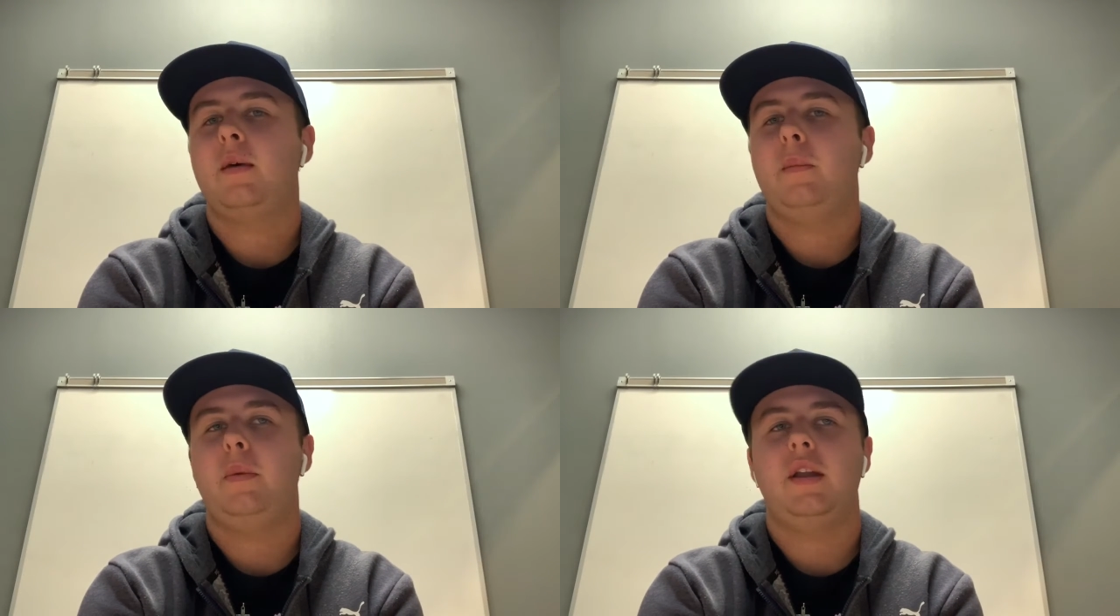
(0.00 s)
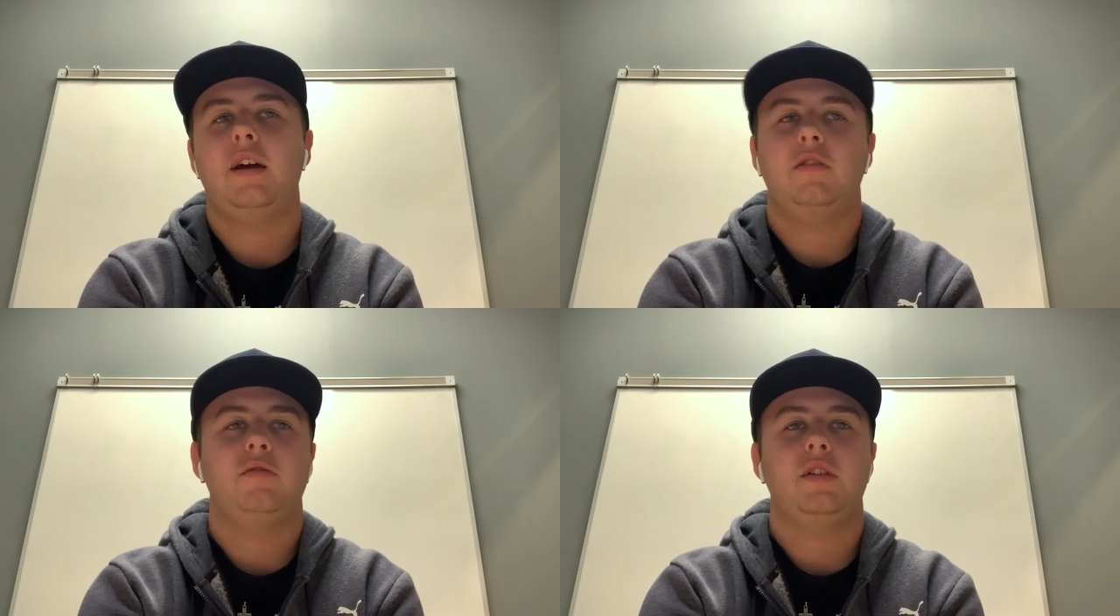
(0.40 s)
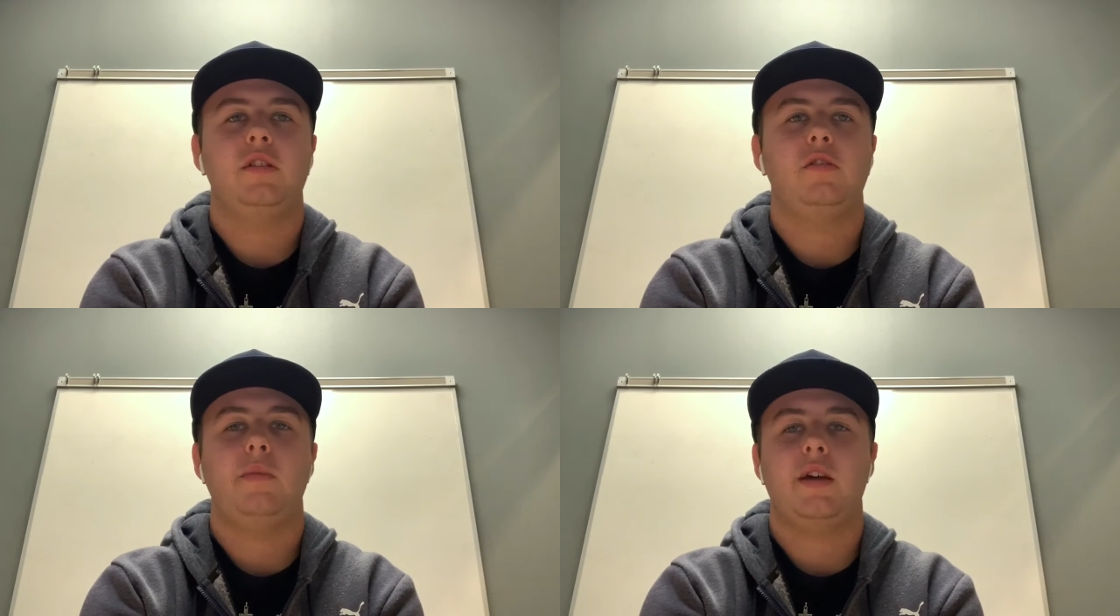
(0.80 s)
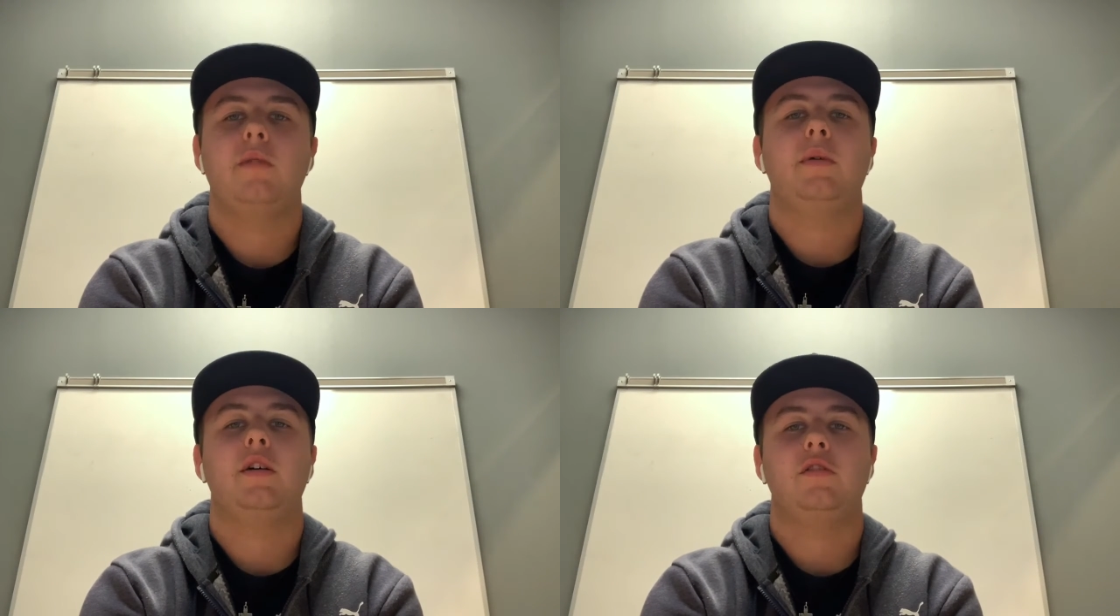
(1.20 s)
but I don't think they'll make it
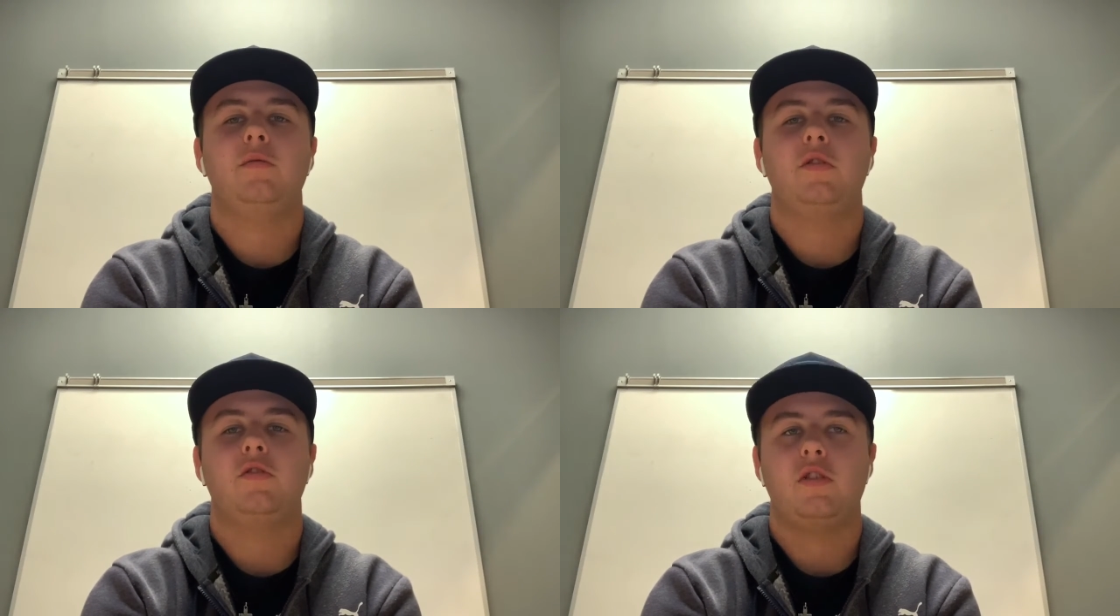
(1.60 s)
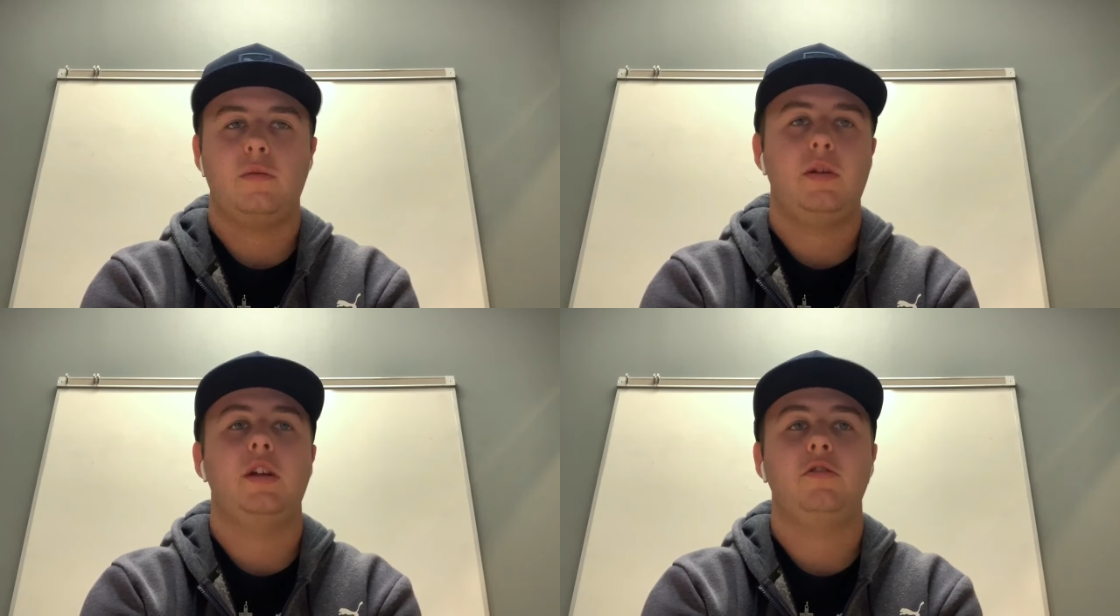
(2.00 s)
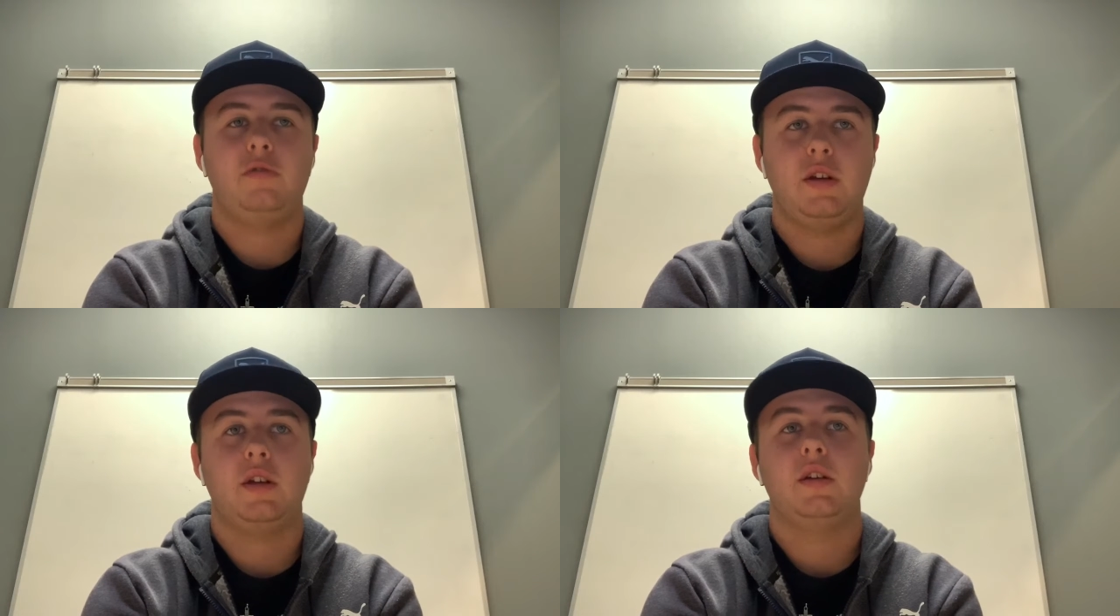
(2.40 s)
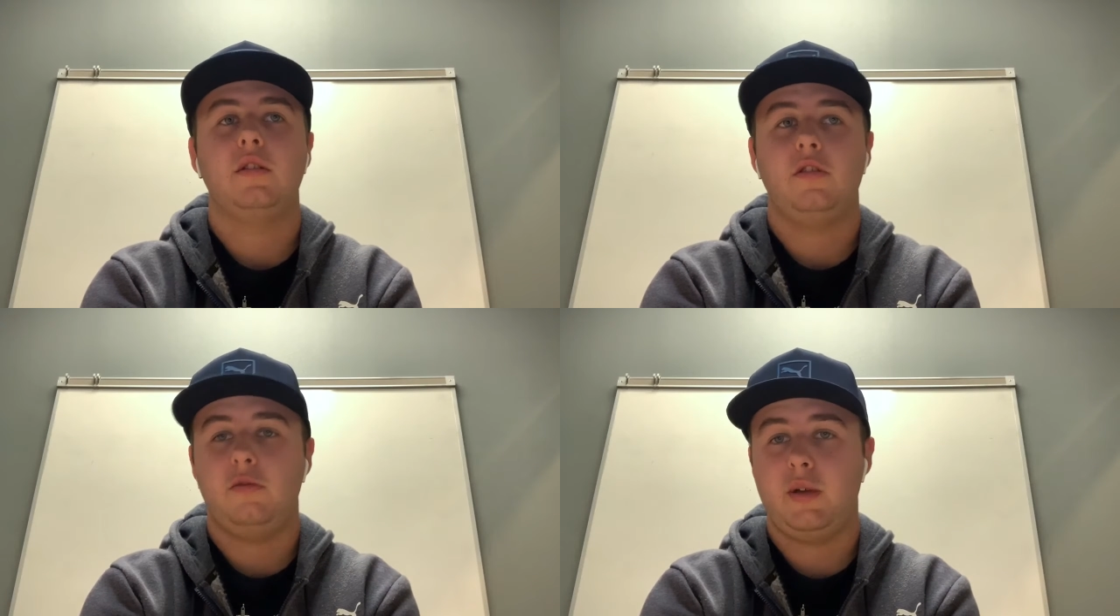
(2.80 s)
past the first round, but I do think
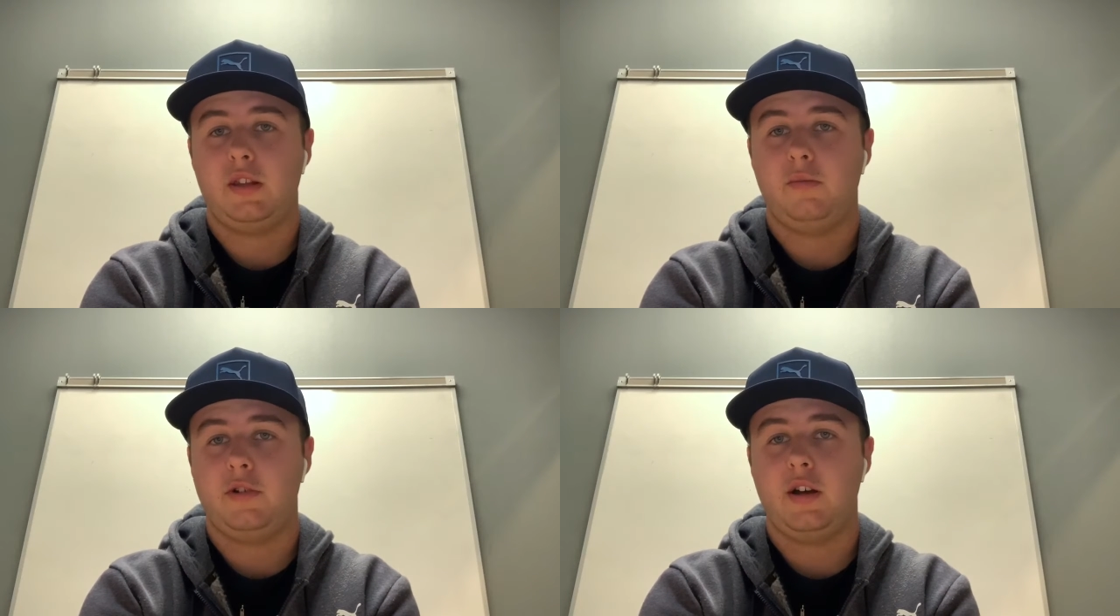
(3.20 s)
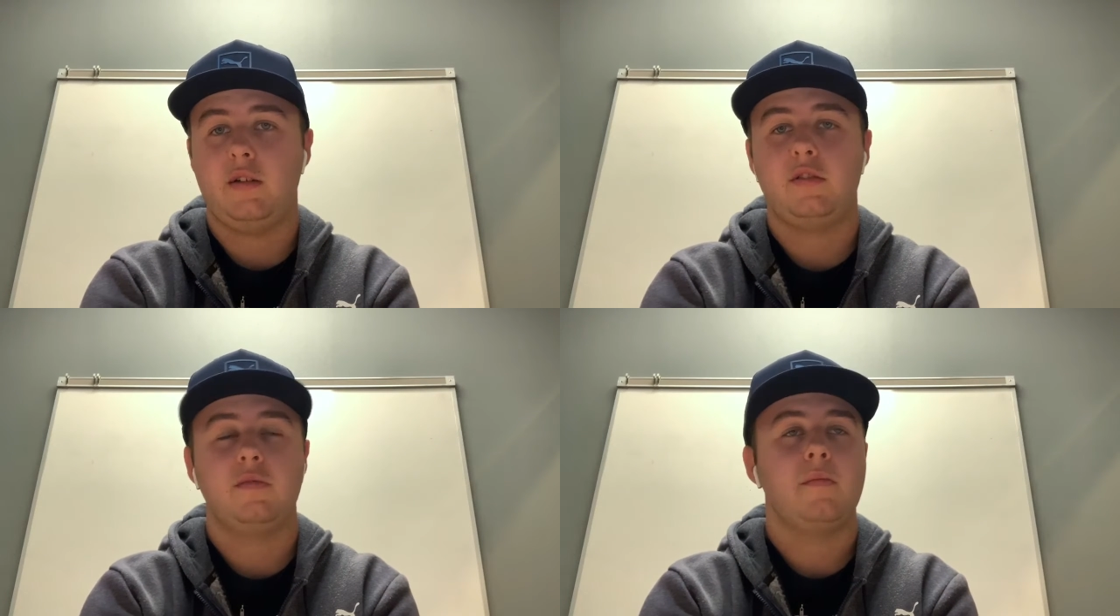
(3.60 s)
they'll make the playoffs.